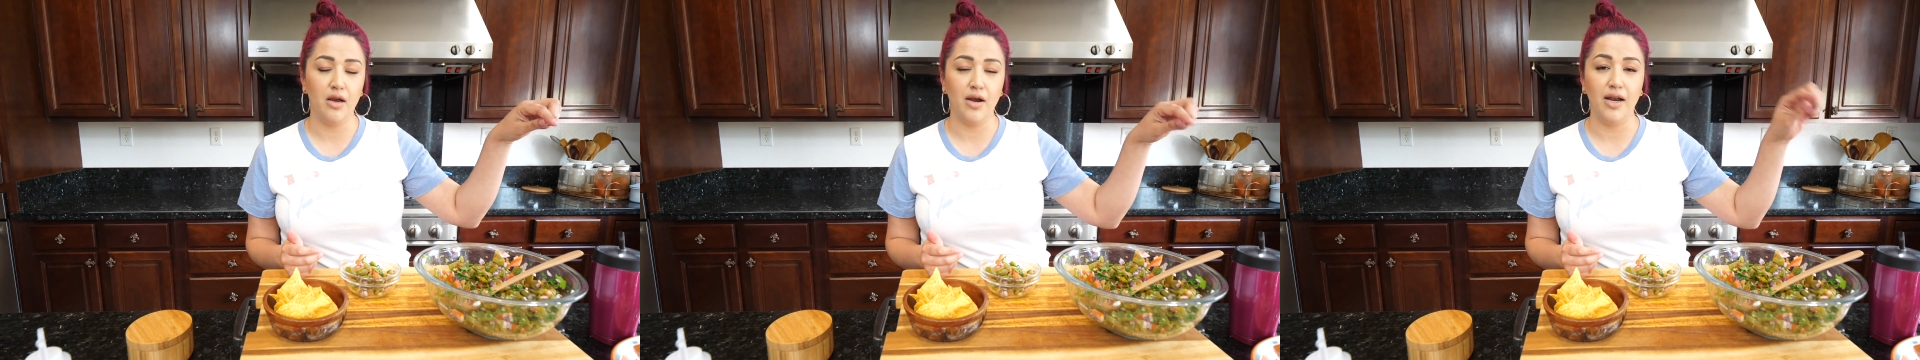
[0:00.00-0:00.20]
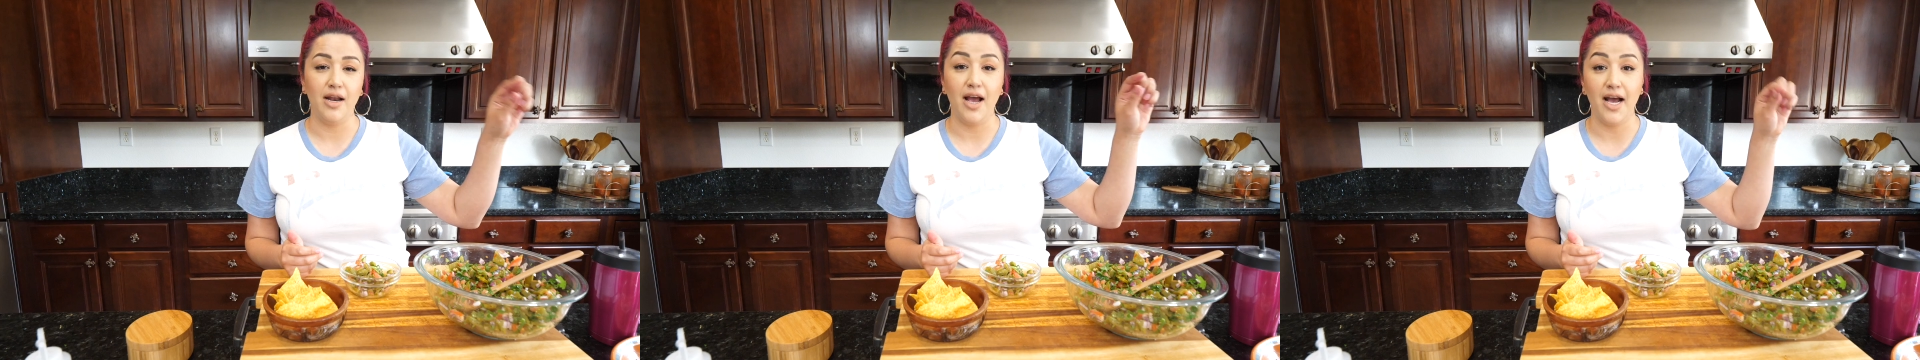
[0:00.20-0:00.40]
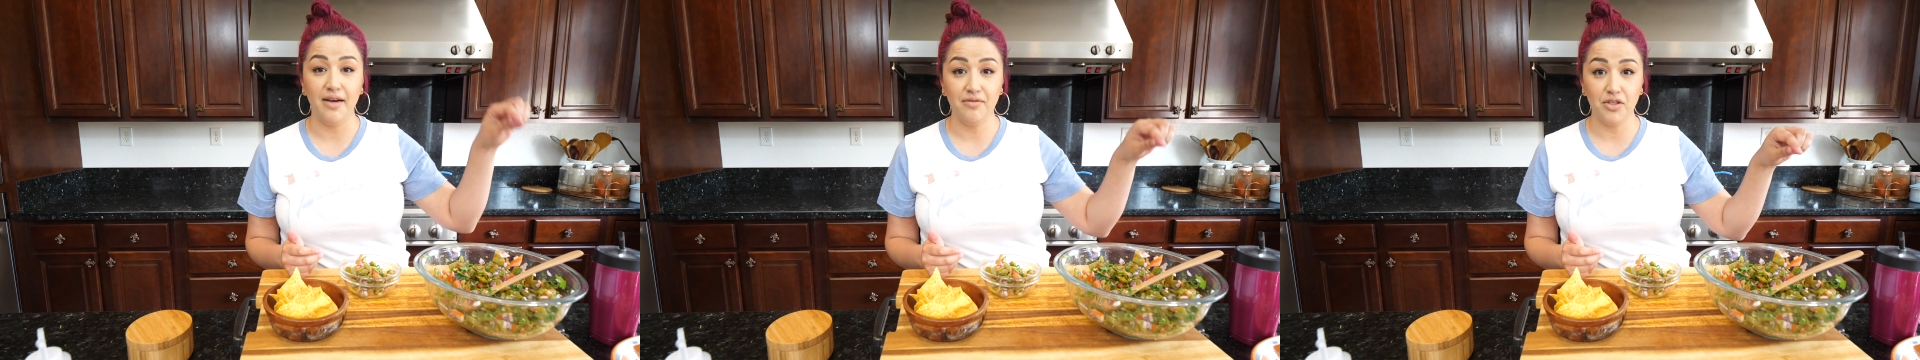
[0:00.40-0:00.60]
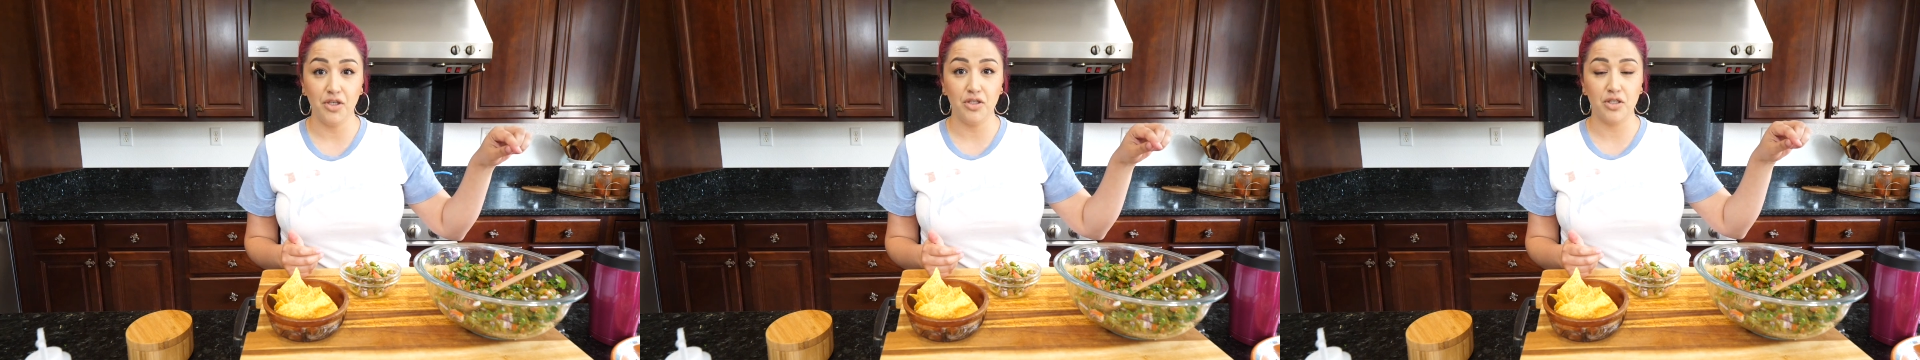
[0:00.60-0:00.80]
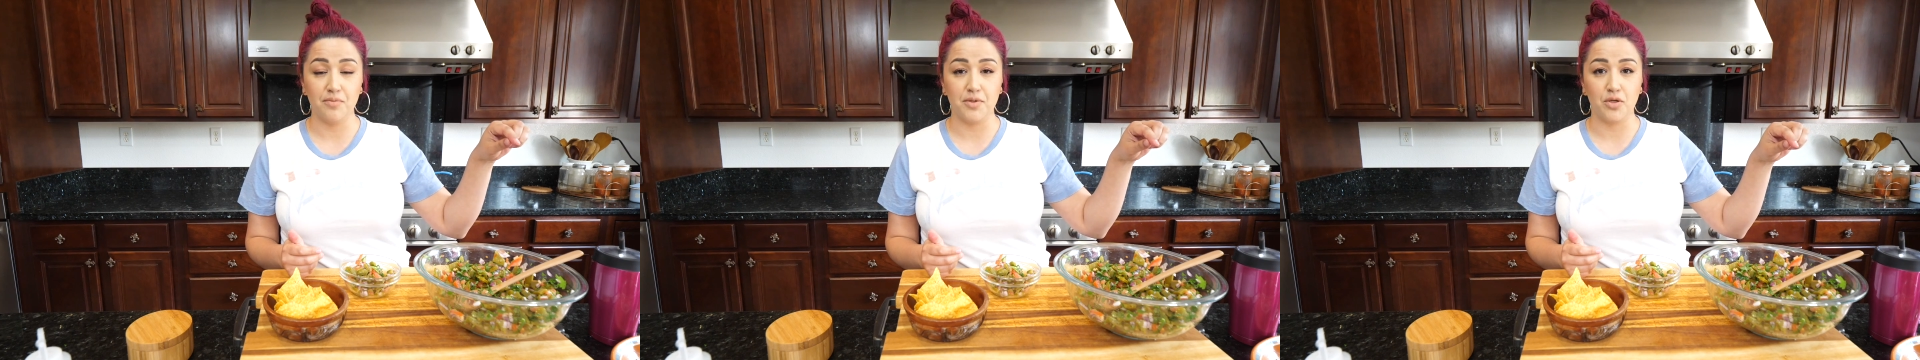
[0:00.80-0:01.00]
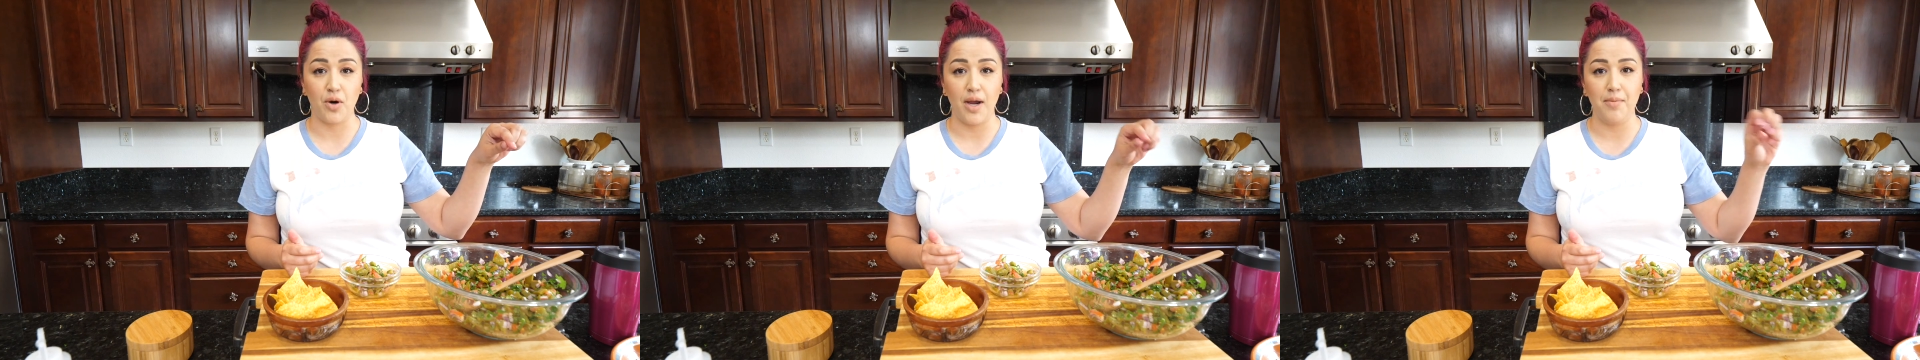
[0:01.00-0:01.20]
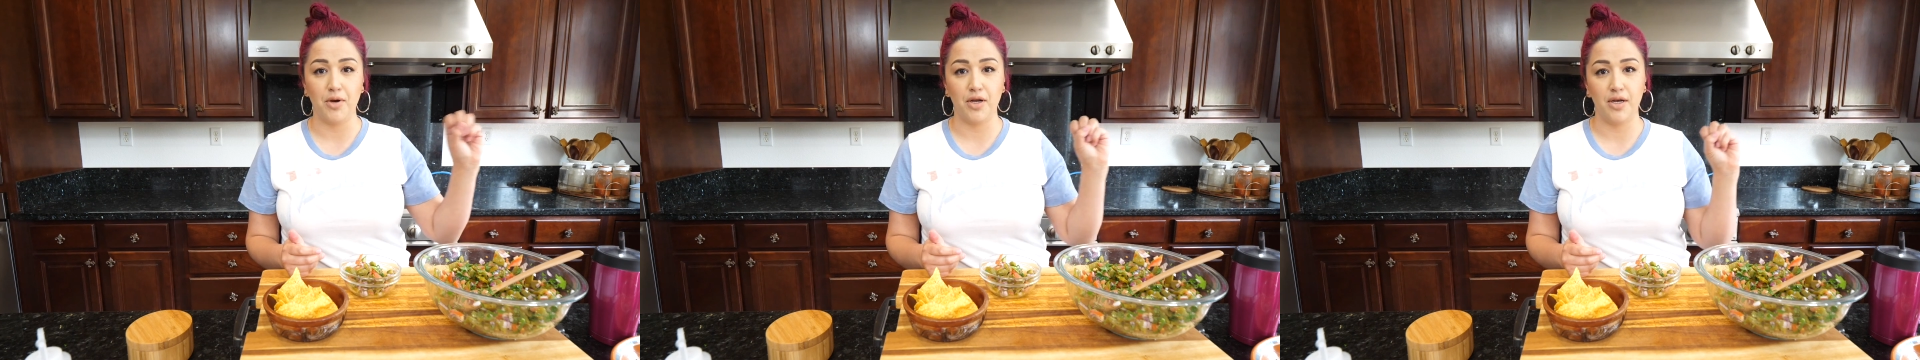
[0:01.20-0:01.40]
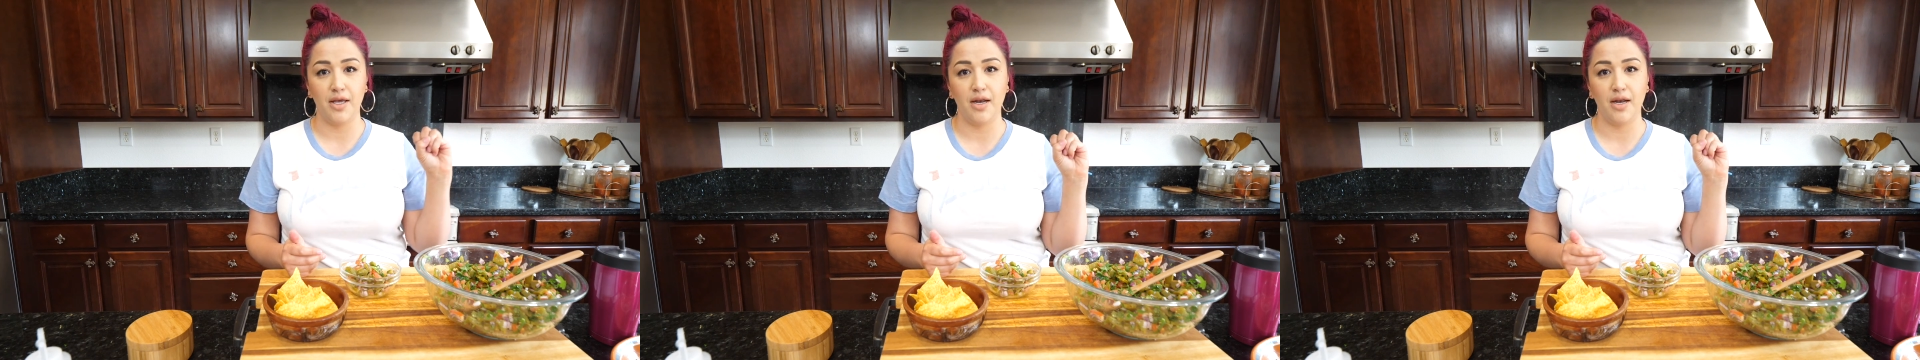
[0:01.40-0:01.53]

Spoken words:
and after you subscribe, you're going to